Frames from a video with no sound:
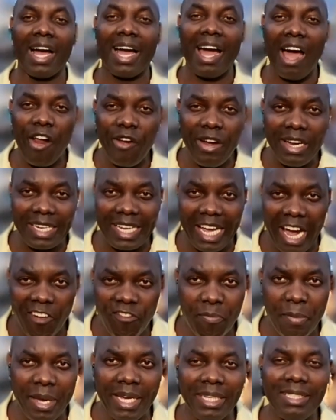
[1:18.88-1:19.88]
current
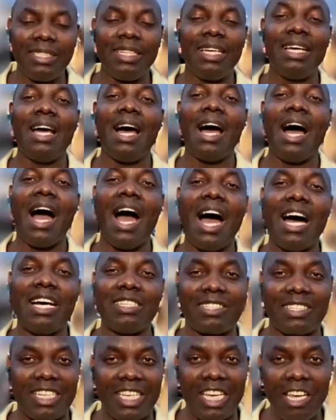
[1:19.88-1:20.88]
government has
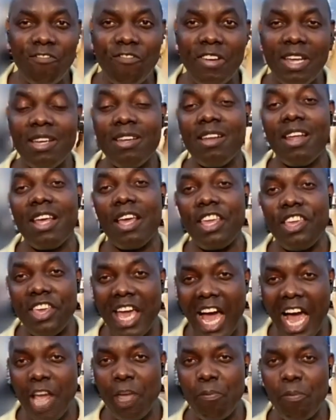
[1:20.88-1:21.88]
given
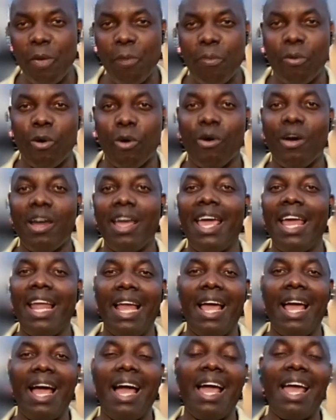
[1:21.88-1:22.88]
young people
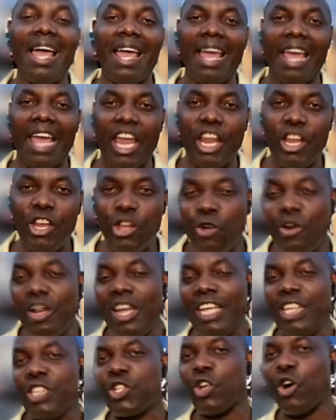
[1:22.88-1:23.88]
a new
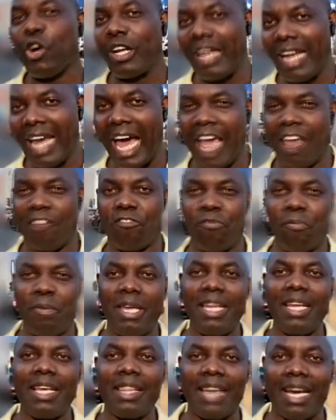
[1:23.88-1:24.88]
lease on life,
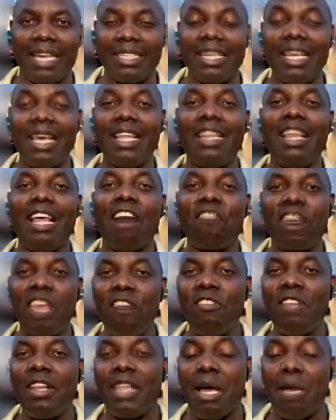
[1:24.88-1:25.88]
meaning that they've
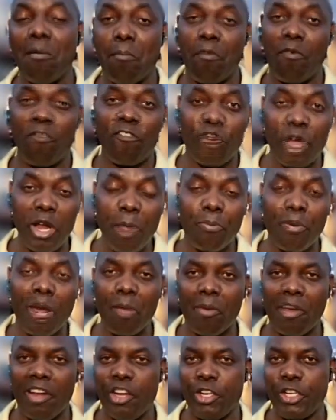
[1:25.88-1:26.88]
given them free
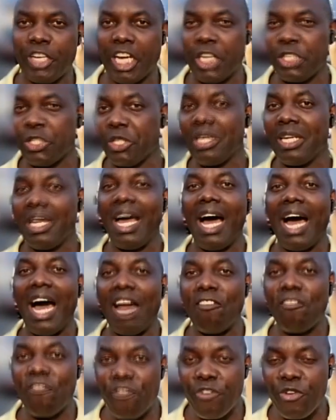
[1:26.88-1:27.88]
primary education
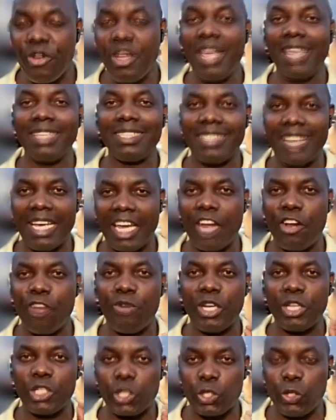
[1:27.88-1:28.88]
and free
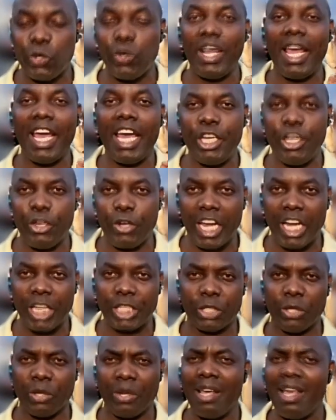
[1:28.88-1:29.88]
secondary school
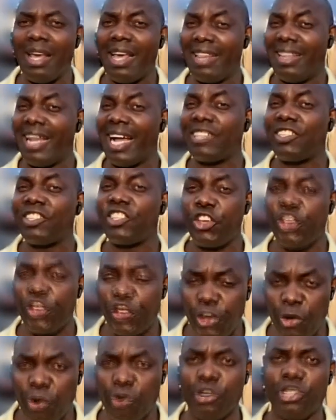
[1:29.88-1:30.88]
education. That's
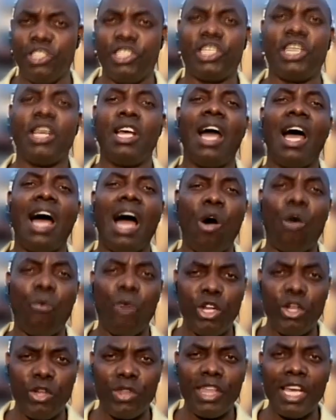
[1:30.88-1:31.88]
huge
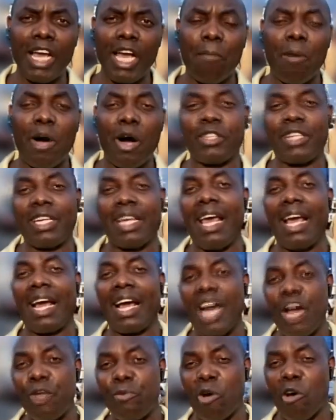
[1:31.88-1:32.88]
when you think about a
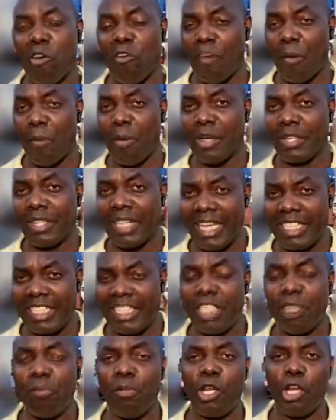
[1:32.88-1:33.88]
country of about
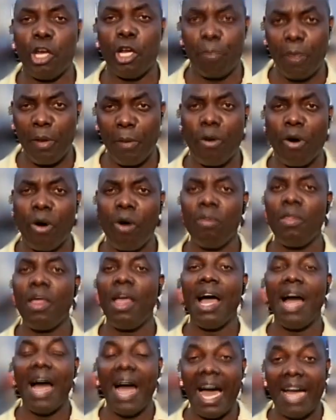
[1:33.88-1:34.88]
18 million people,
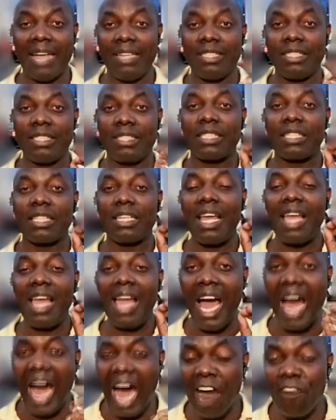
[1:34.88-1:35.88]
and
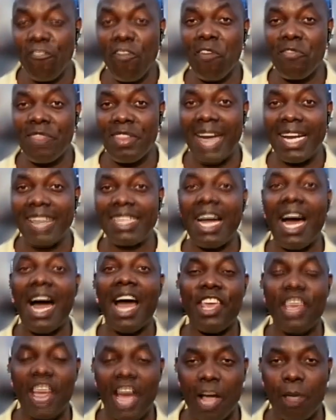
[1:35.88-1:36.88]
half of that are
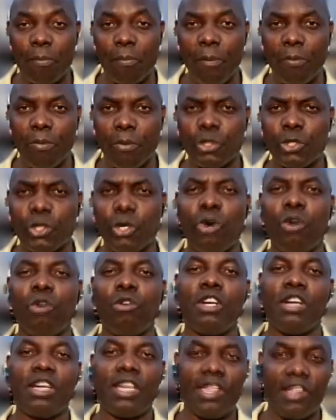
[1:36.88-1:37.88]
young people. So
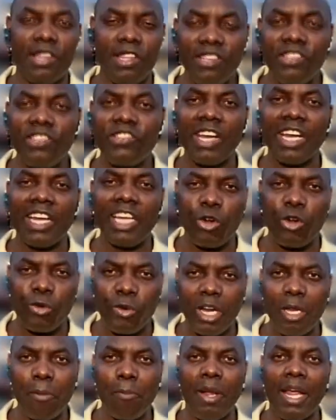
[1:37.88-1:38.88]
this is an
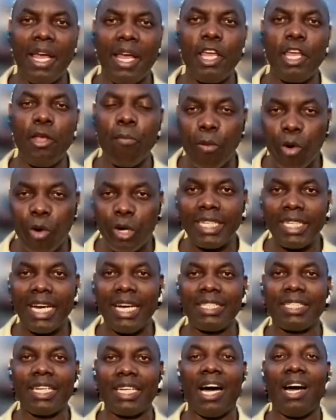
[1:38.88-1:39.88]
incredibly
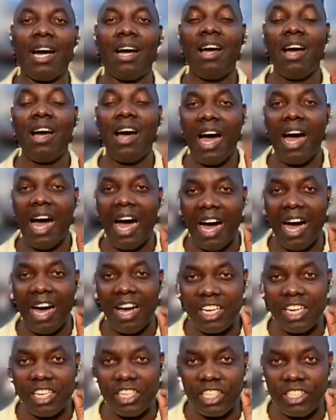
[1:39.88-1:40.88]
important
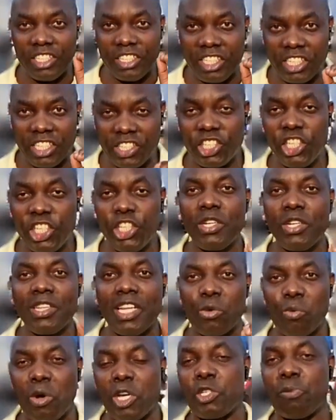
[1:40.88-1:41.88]
decision
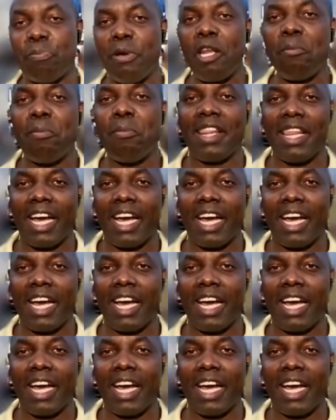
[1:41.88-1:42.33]
that was made by the